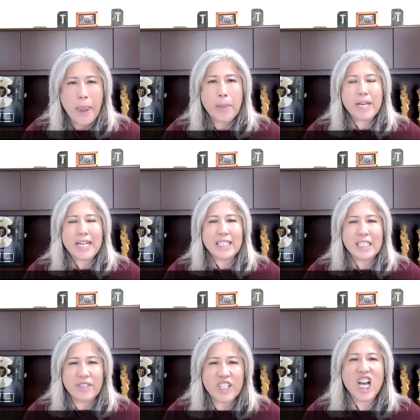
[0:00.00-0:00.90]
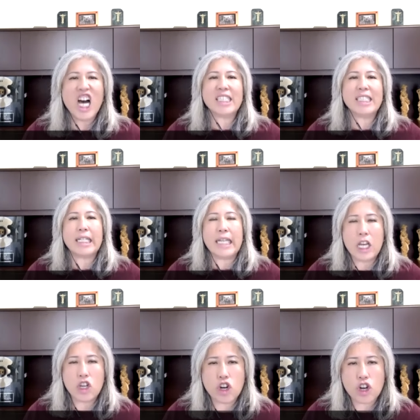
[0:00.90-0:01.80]
because of the toxic
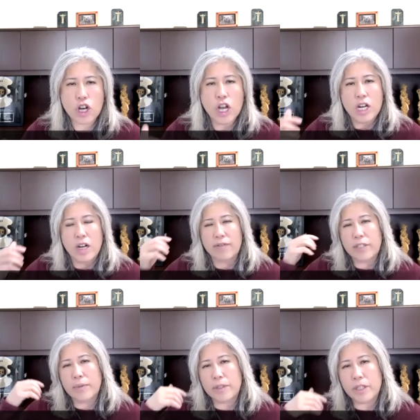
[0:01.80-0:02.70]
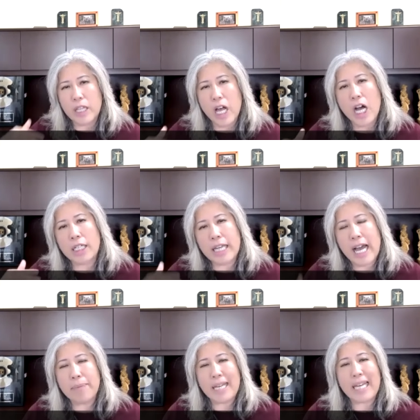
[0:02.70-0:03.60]
nature of the lung
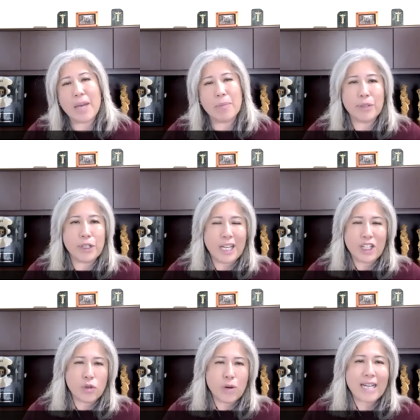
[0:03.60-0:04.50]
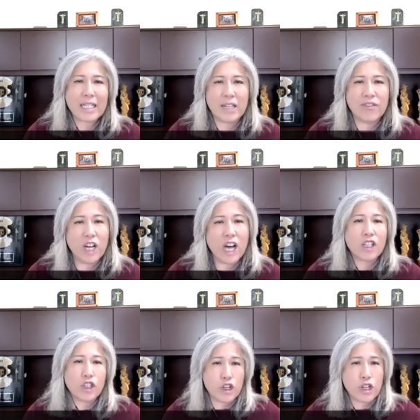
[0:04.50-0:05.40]
not being able to extract enough
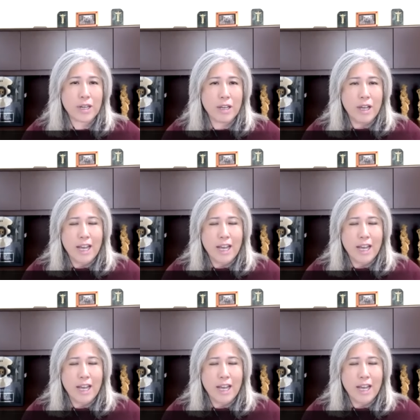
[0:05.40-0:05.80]
oxygen